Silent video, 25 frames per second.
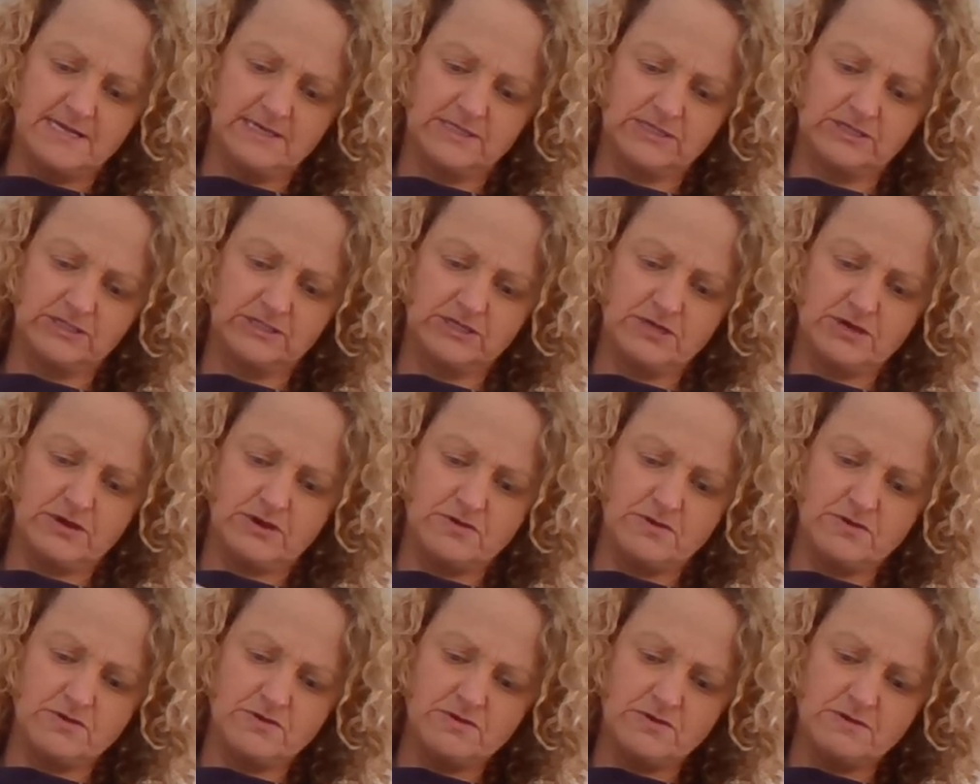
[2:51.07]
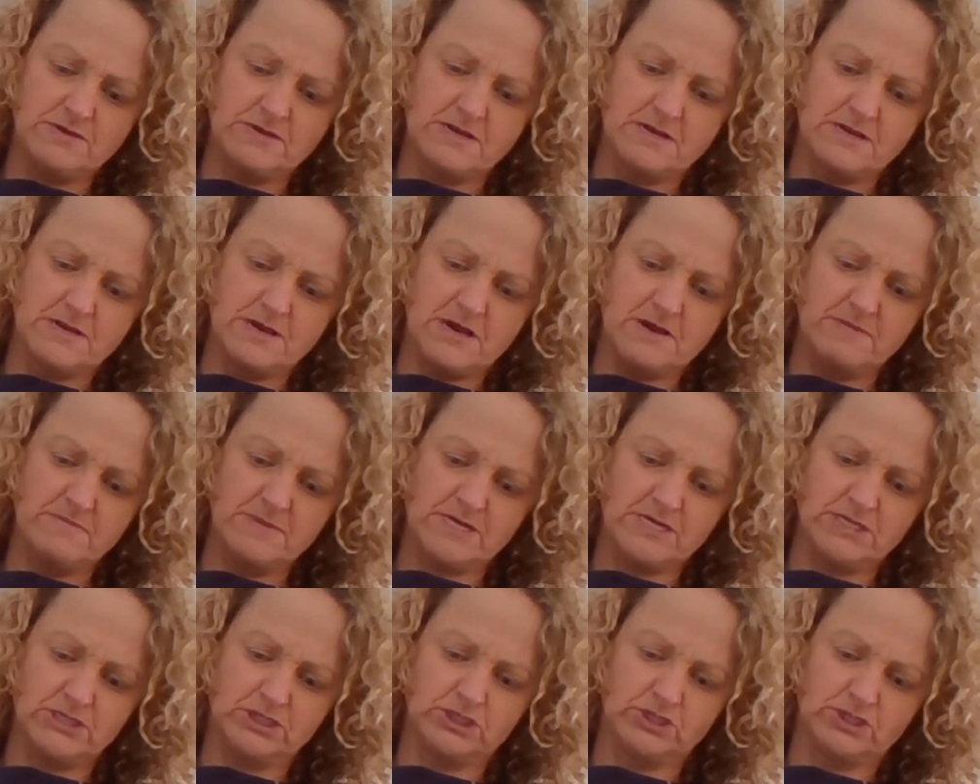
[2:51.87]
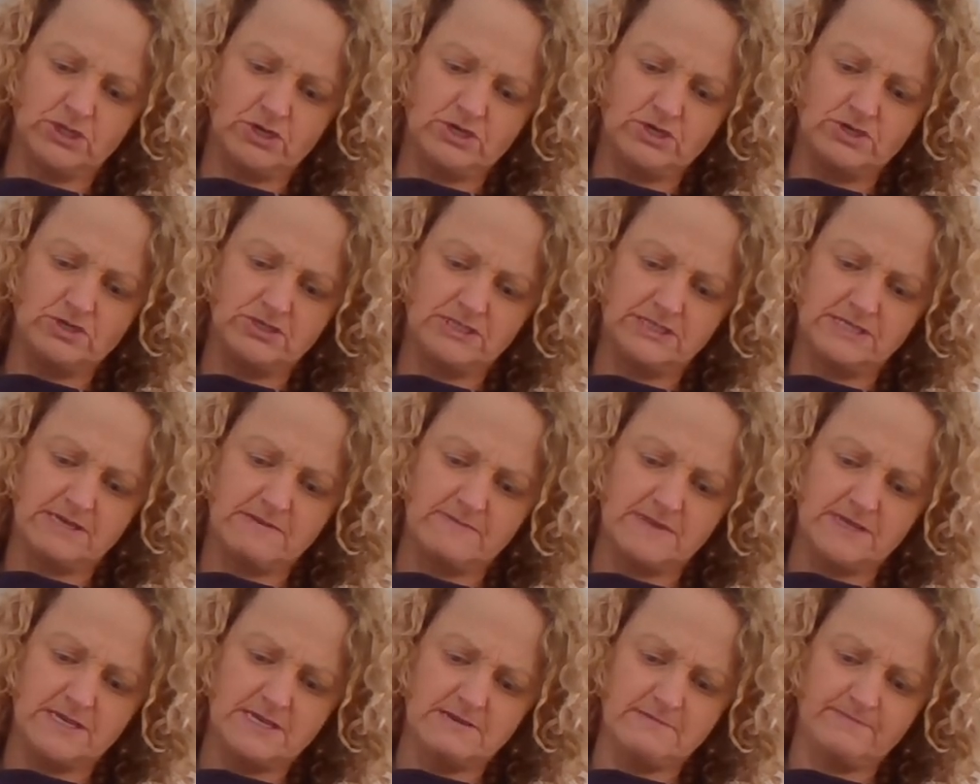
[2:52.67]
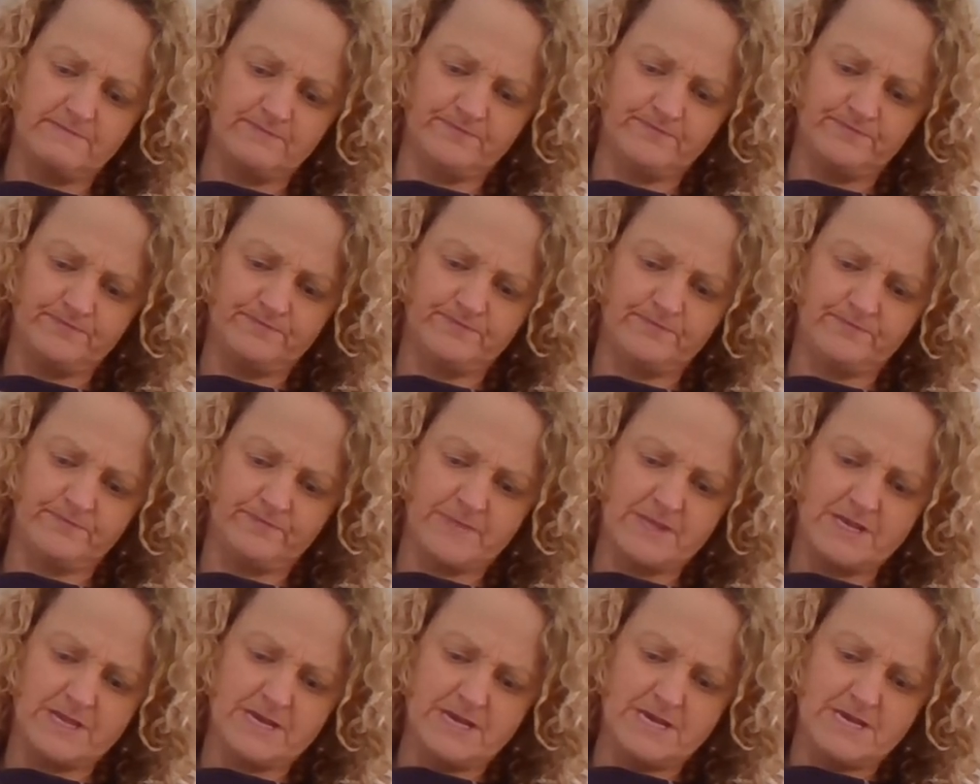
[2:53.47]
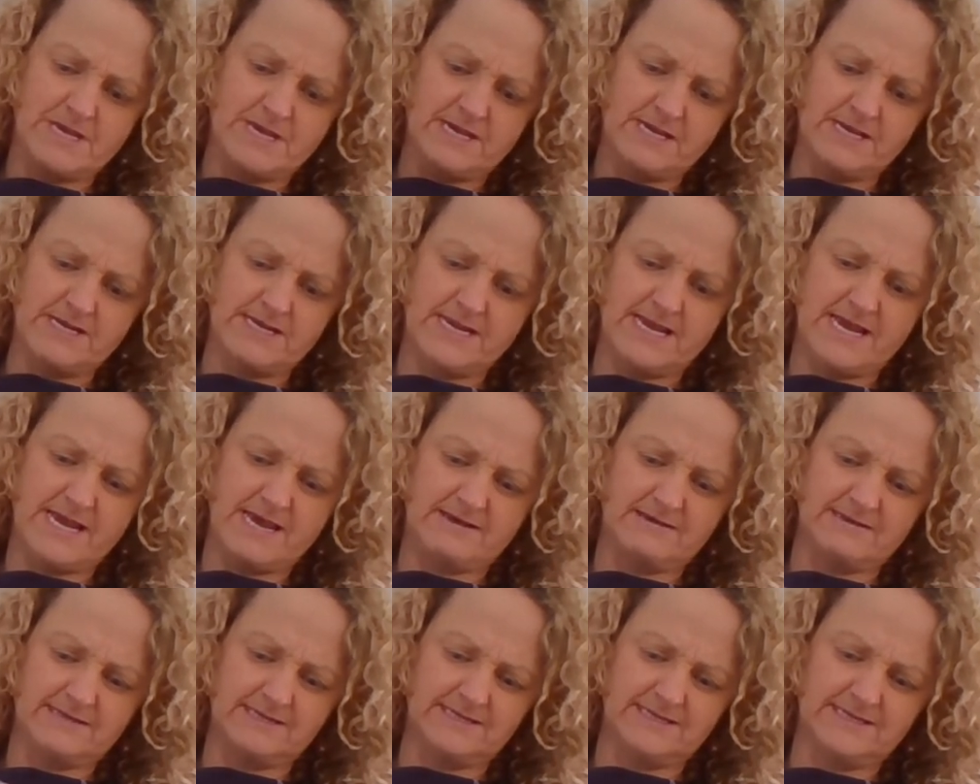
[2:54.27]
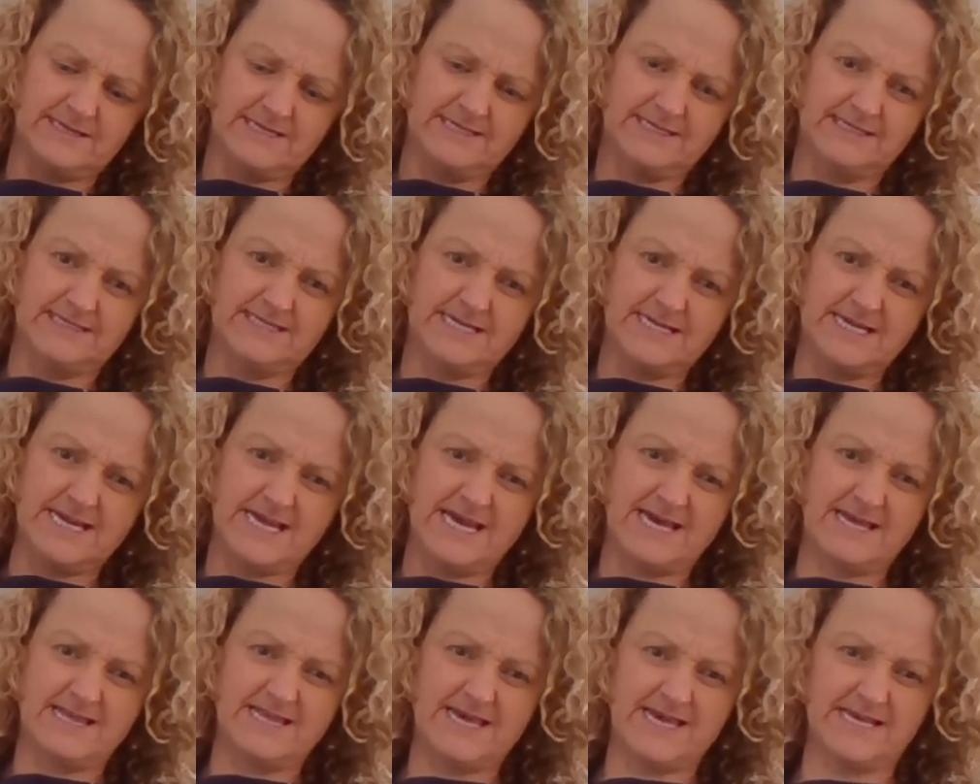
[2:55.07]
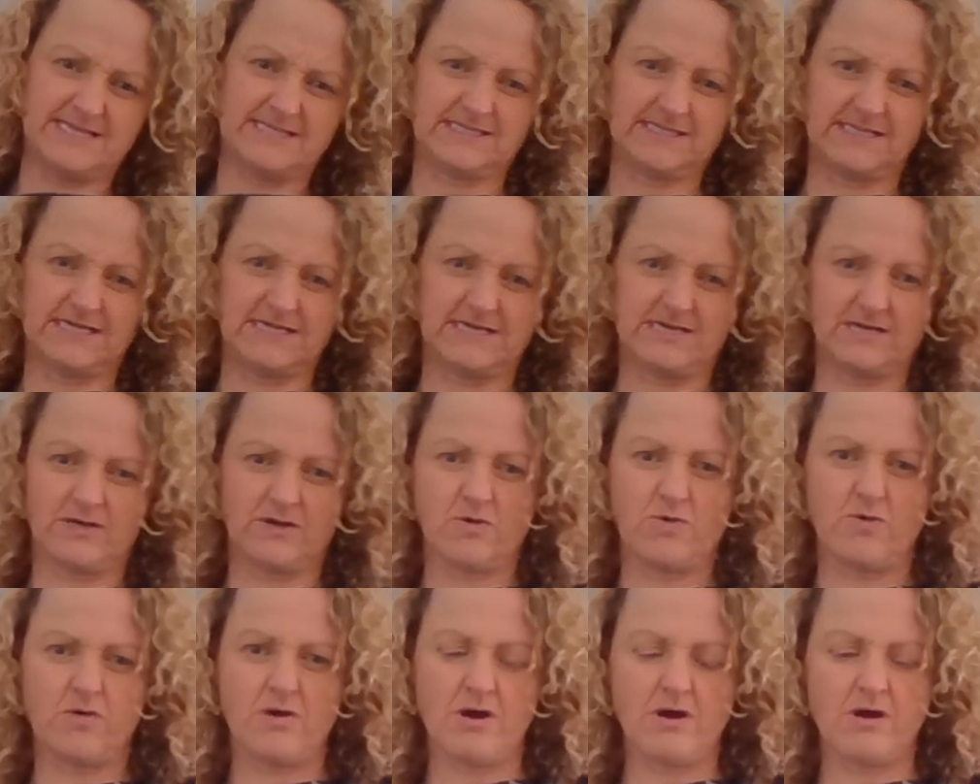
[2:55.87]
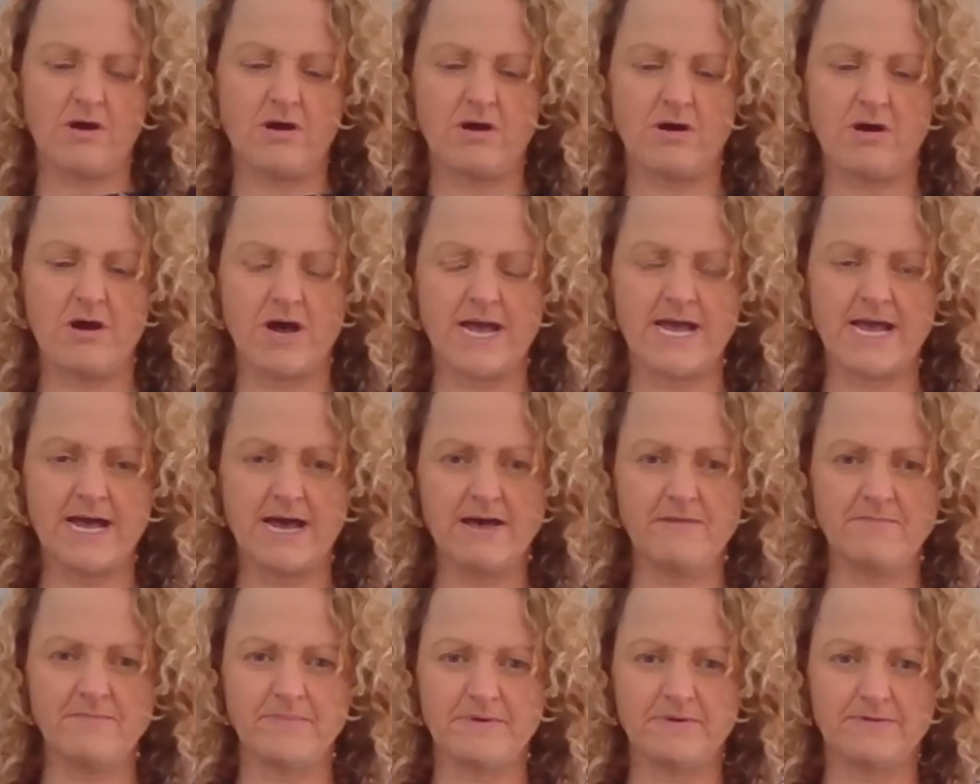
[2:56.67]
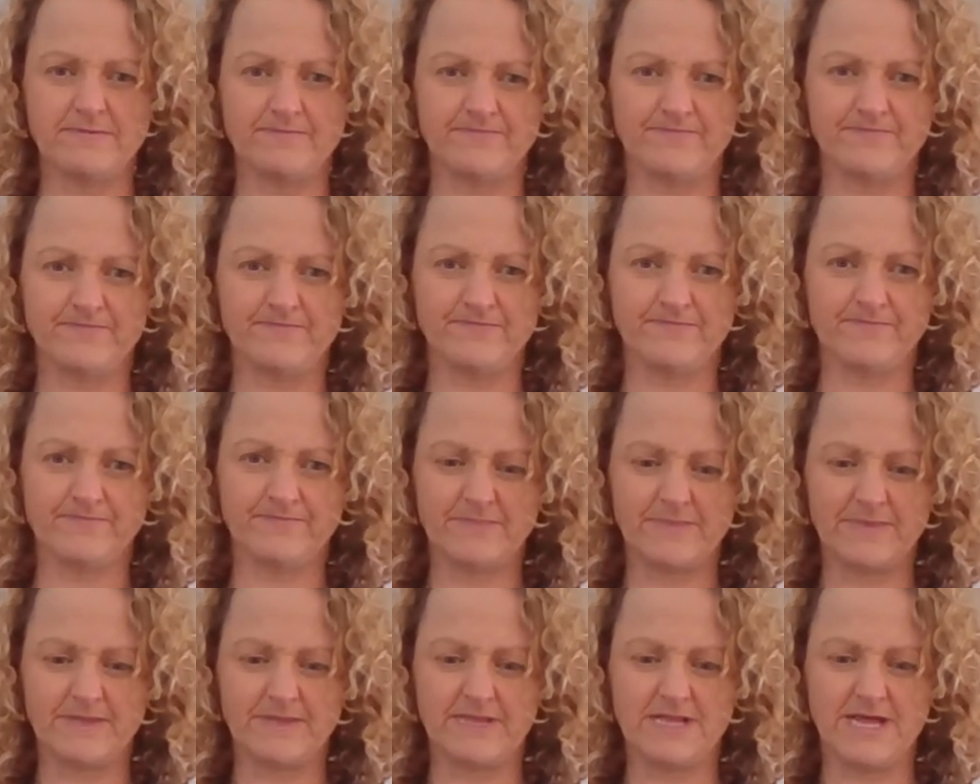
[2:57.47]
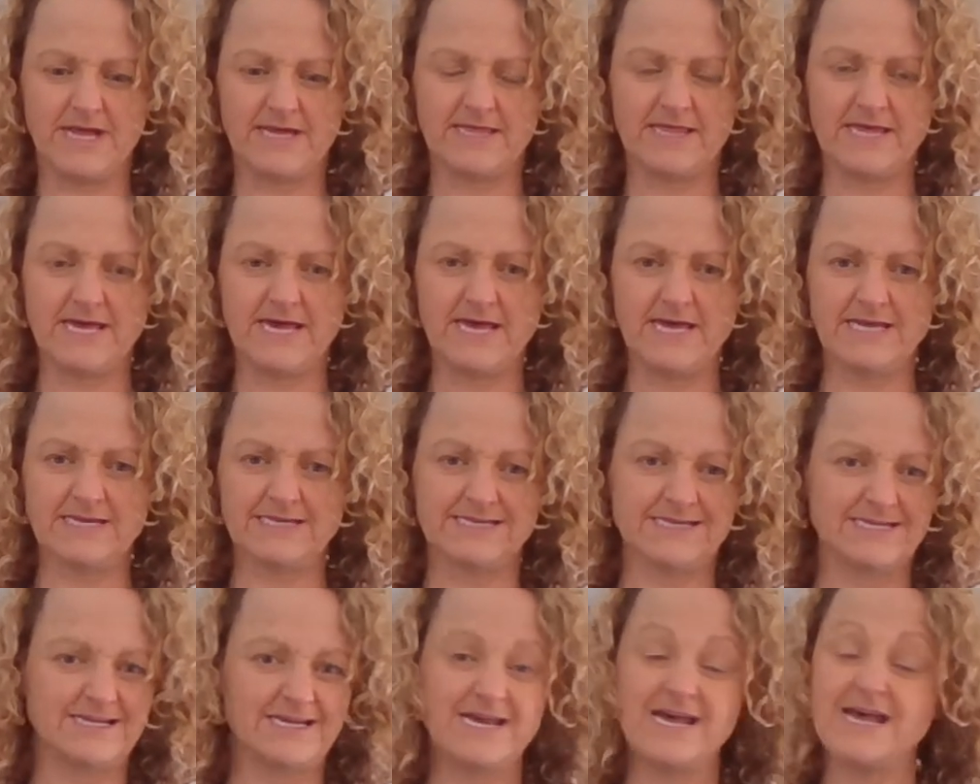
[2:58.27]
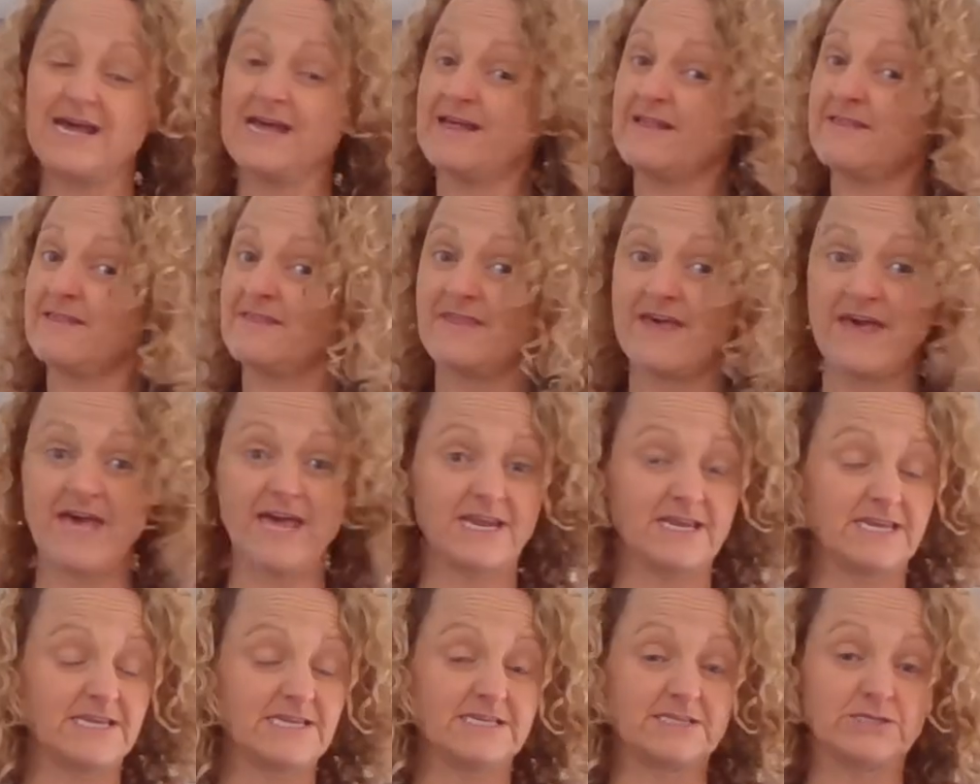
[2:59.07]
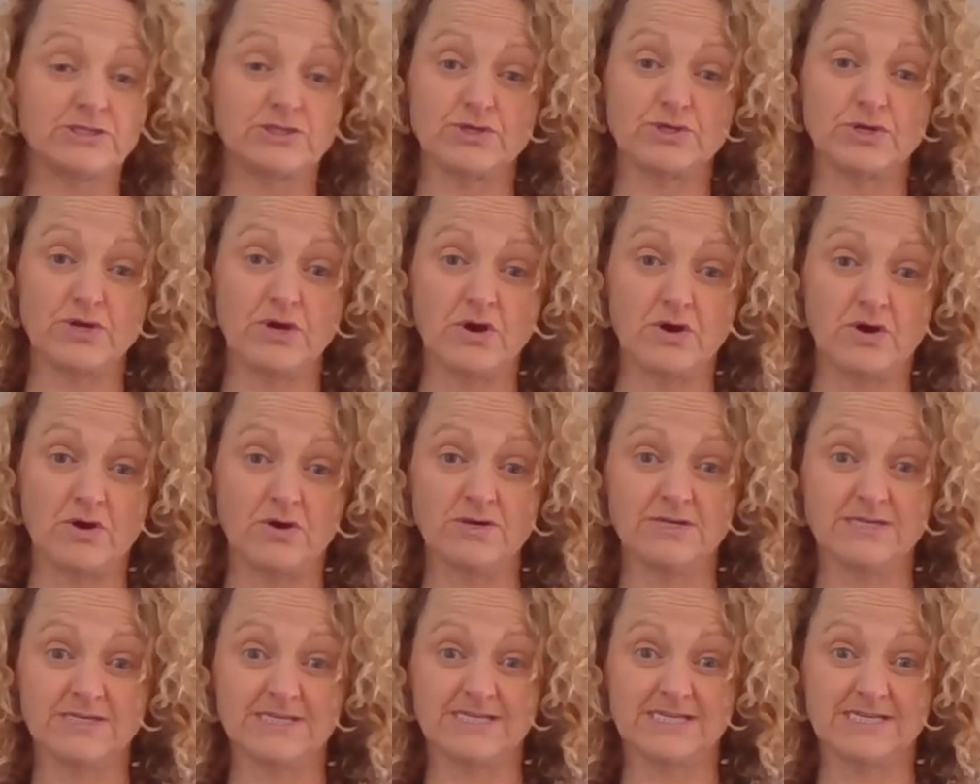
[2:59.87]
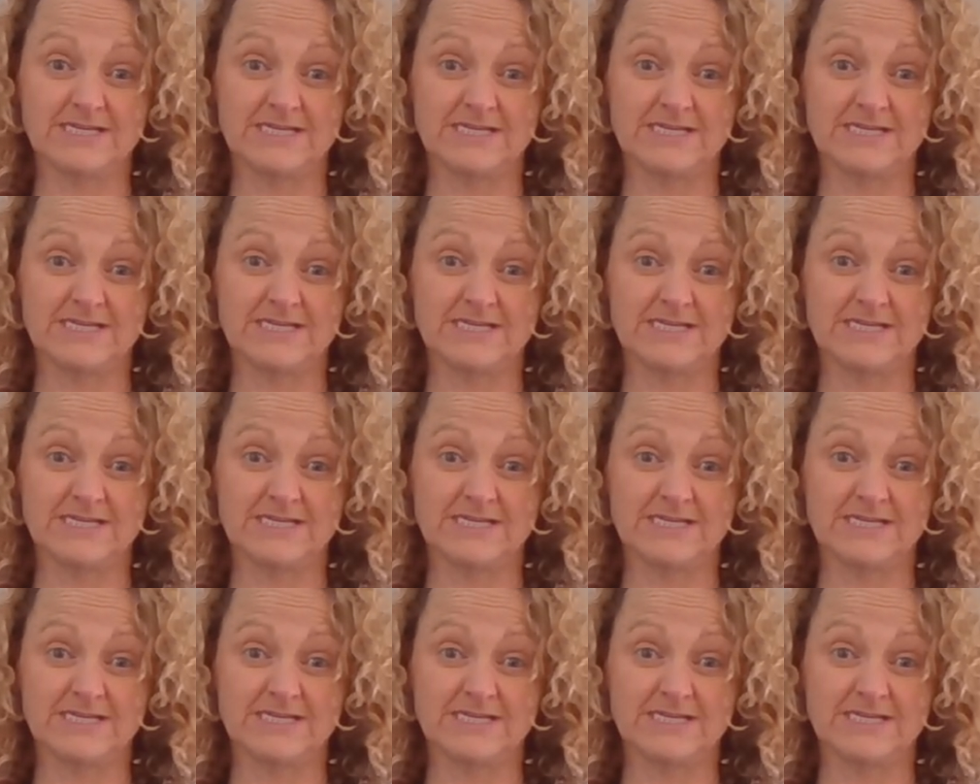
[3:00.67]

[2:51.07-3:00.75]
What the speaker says: So I'm going to show you something. Now, see how that's quite high up like that? That is not